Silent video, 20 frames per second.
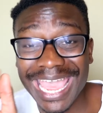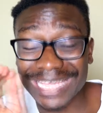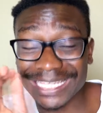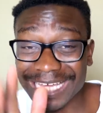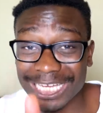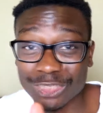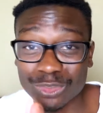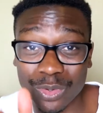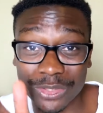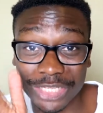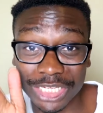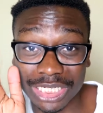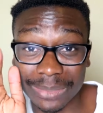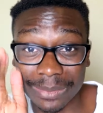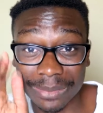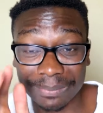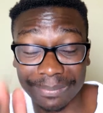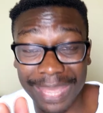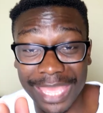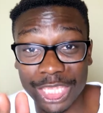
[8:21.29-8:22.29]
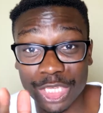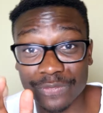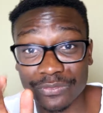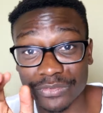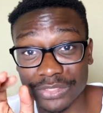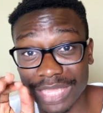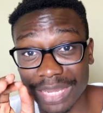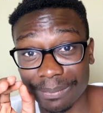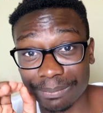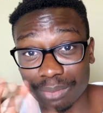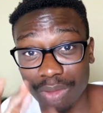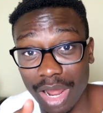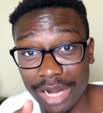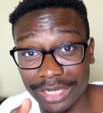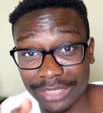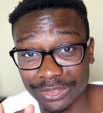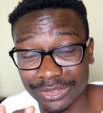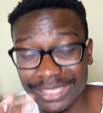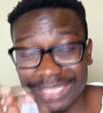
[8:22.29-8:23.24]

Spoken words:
and that's why they're going to be paying you for that product.